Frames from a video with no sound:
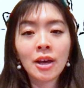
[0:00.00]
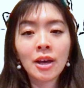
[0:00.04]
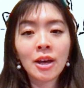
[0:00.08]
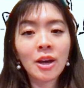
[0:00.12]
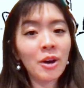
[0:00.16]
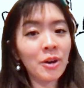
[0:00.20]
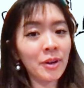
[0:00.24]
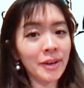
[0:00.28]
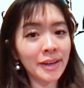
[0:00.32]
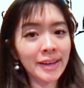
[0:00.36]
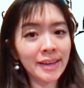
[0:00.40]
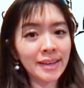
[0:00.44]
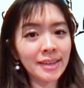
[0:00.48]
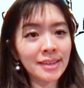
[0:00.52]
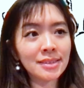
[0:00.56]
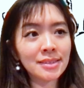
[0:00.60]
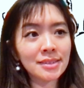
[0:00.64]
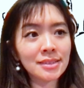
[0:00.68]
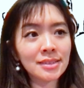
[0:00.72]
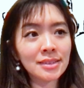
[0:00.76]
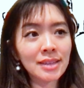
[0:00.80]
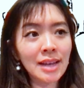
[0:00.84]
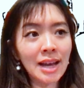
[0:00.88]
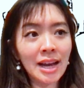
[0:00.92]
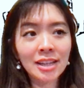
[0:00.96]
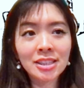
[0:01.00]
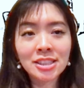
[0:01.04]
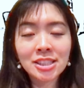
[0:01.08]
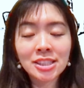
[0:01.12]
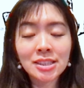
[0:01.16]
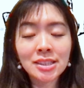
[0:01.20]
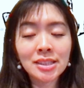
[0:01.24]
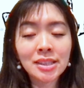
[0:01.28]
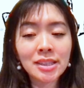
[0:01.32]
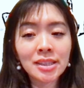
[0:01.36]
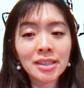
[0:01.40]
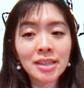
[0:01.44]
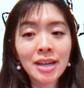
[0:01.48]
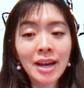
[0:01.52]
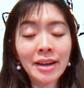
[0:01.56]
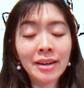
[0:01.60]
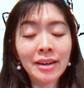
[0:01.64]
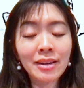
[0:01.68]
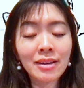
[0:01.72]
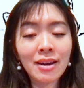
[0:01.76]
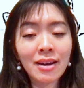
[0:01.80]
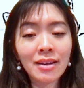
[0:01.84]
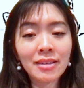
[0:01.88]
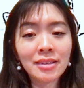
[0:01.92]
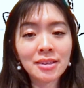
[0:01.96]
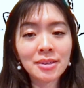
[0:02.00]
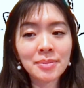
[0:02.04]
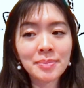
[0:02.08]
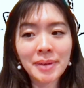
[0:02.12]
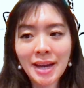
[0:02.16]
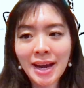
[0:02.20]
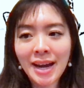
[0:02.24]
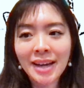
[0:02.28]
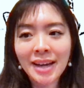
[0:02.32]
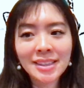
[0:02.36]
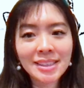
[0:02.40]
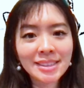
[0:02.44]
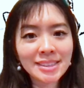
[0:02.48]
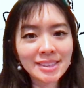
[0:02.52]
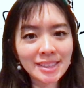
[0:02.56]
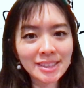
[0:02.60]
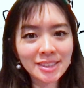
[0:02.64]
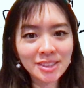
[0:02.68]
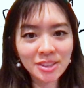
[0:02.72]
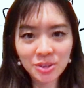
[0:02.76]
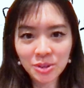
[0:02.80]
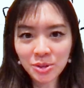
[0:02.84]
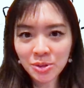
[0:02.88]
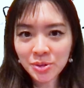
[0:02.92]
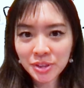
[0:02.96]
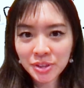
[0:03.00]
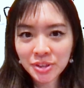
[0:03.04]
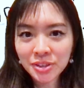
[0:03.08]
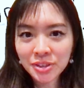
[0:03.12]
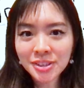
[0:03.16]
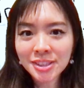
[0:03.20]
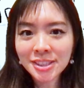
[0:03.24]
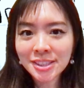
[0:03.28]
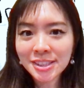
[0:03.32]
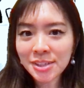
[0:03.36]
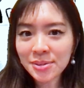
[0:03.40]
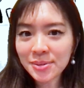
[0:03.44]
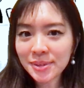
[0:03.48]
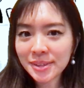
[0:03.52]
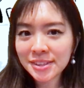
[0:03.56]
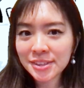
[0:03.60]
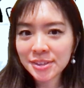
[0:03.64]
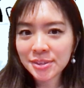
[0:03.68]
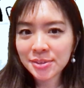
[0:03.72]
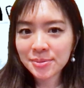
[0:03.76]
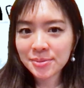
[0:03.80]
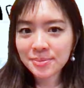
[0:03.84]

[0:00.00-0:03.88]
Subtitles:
Okay. Actually, I got a behind the scenes story to share with you.